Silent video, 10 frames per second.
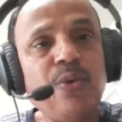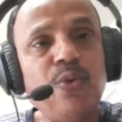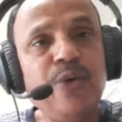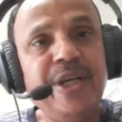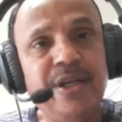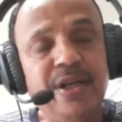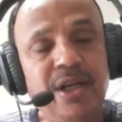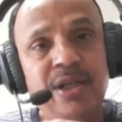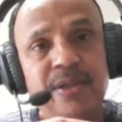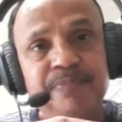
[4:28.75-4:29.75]
We,
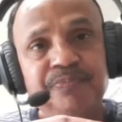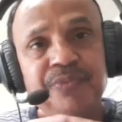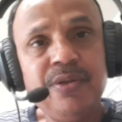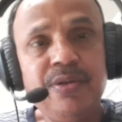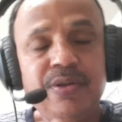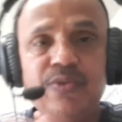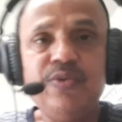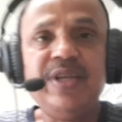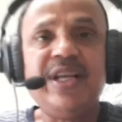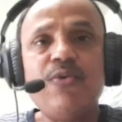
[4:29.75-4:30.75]

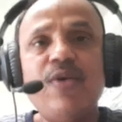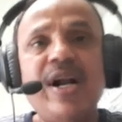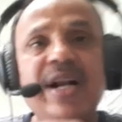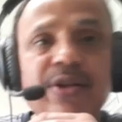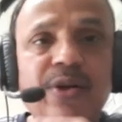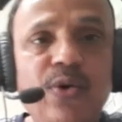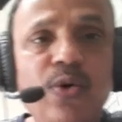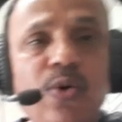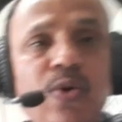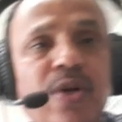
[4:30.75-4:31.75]
we require the
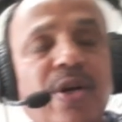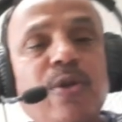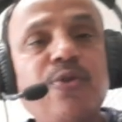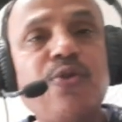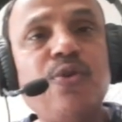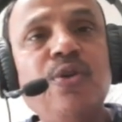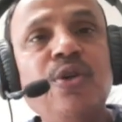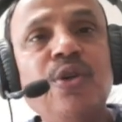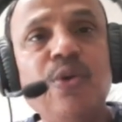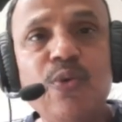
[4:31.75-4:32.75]
road roller also,
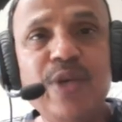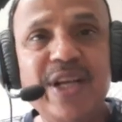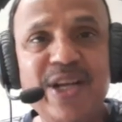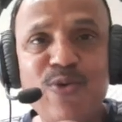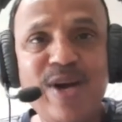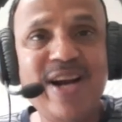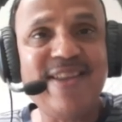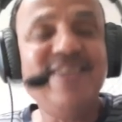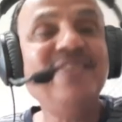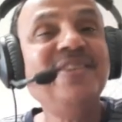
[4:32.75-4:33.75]
we require
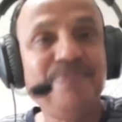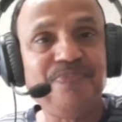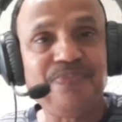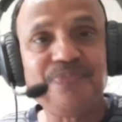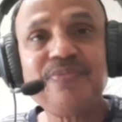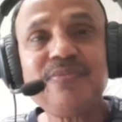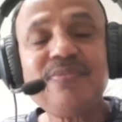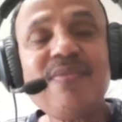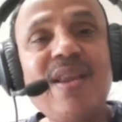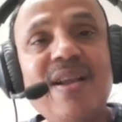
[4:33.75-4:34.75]
the
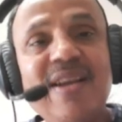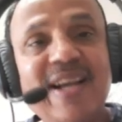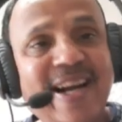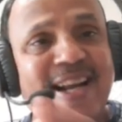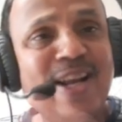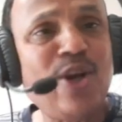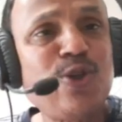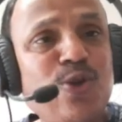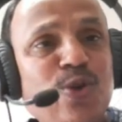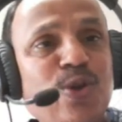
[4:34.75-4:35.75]
grader
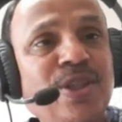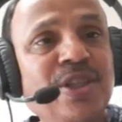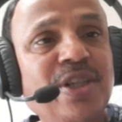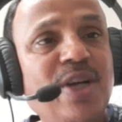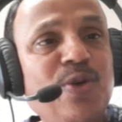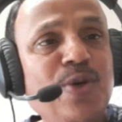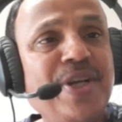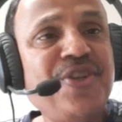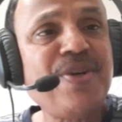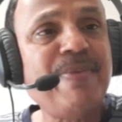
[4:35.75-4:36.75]
also. A good
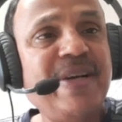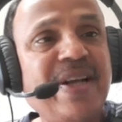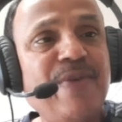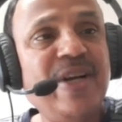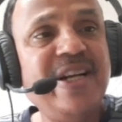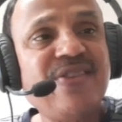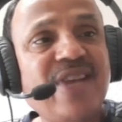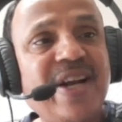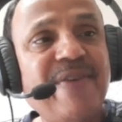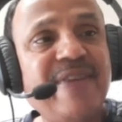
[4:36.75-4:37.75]
estimator will
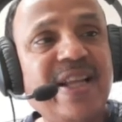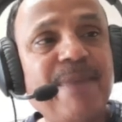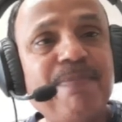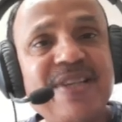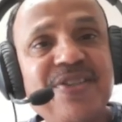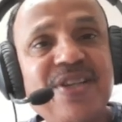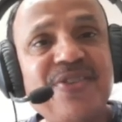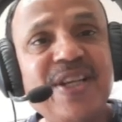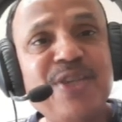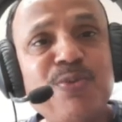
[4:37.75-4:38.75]
decide whether
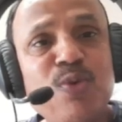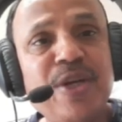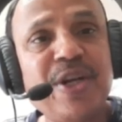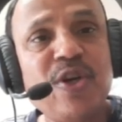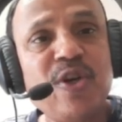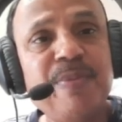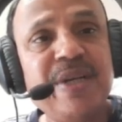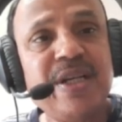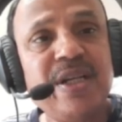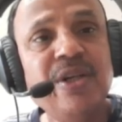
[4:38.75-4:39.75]
purchasing is more
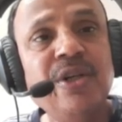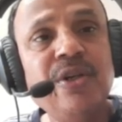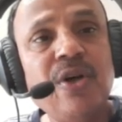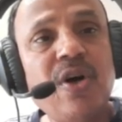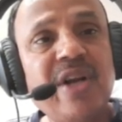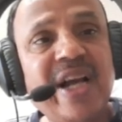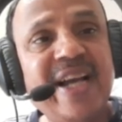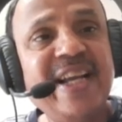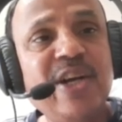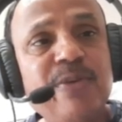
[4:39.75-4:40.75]
economical or
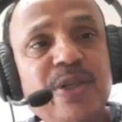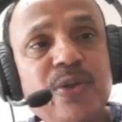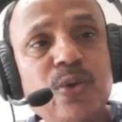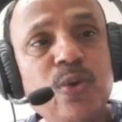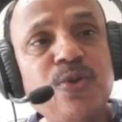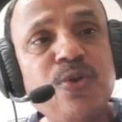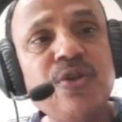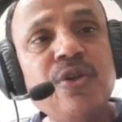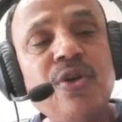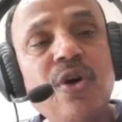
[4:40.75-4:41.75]
hiring of the tools
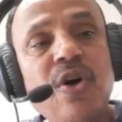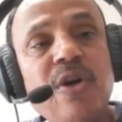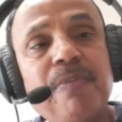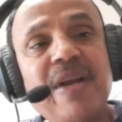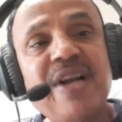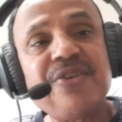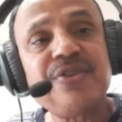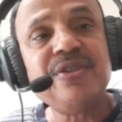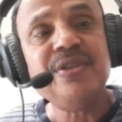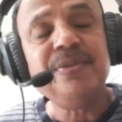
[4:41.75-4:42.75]
or
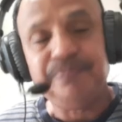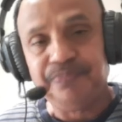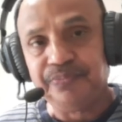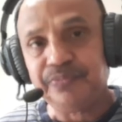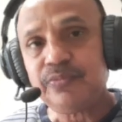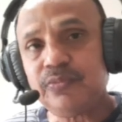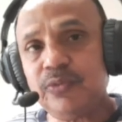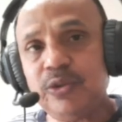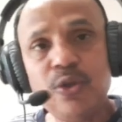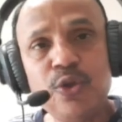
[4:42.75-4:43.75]
plants.
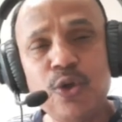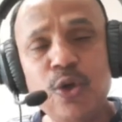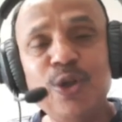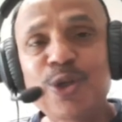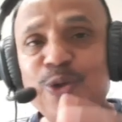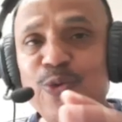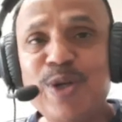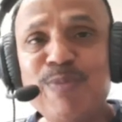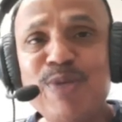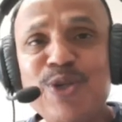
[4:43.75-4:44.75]
So
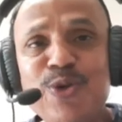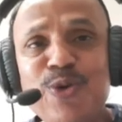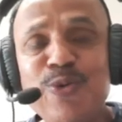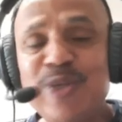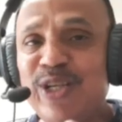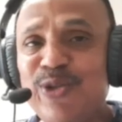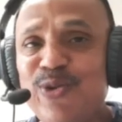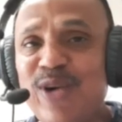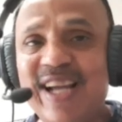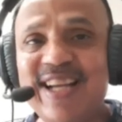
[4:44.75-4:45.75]
one must know whether
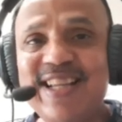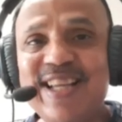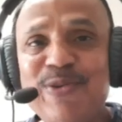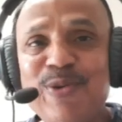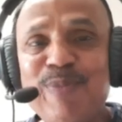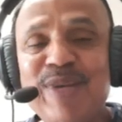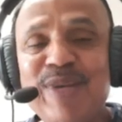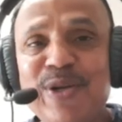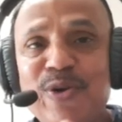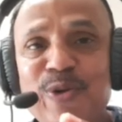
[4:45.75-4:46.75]
to hire the
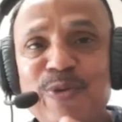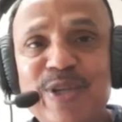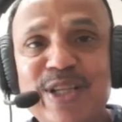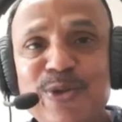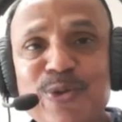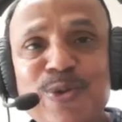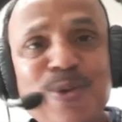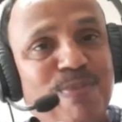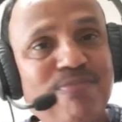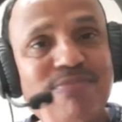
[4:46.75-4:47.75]
equipment or whether to
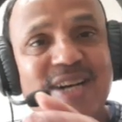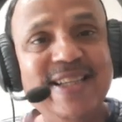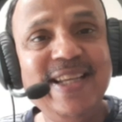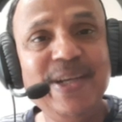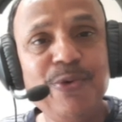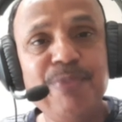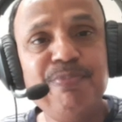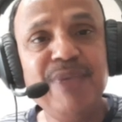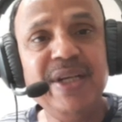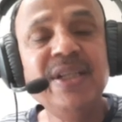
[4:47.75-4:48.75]
buy the
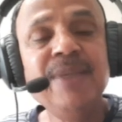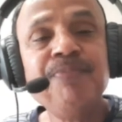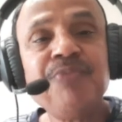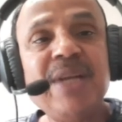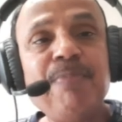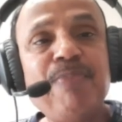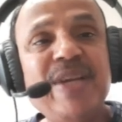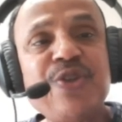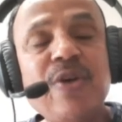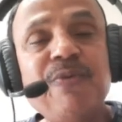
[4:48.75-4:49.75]
equipment. Then
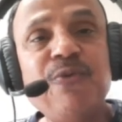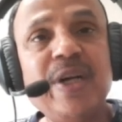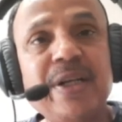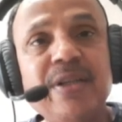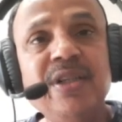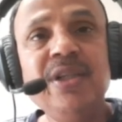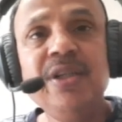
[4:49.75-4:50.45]
place of work.